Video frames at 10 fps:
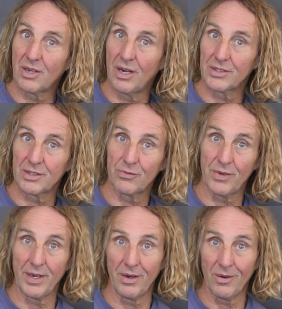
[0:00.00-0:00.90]
cause it to
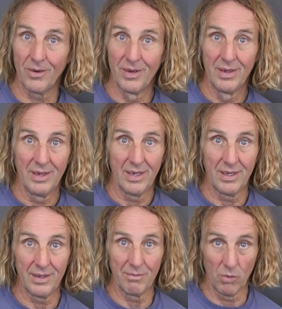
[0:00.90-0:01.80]
fail
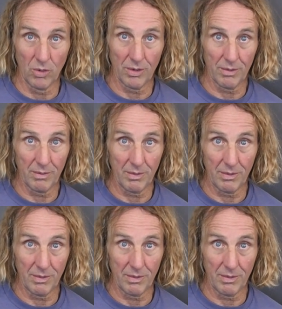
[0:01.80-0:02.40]
uh, more